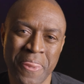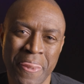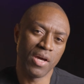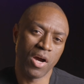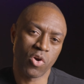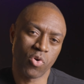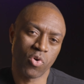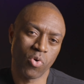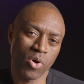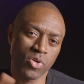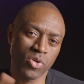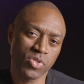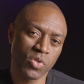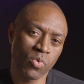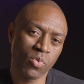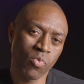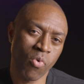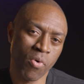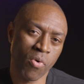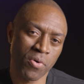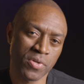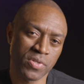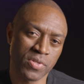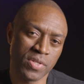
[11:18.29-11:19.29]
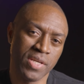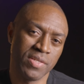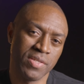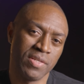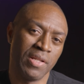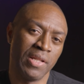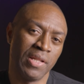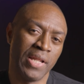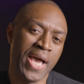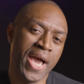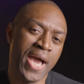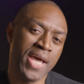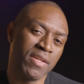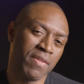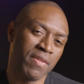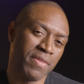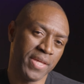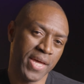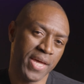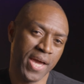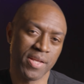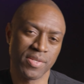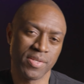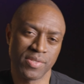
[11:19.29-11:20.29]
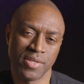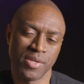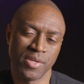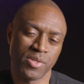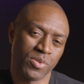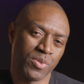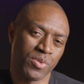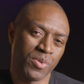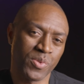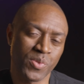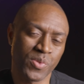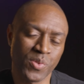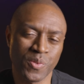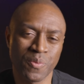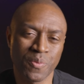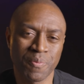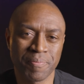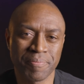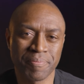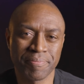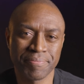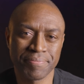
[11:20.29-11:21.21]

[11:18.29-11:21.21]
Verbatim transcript: Across the waters is the land of the ancestors.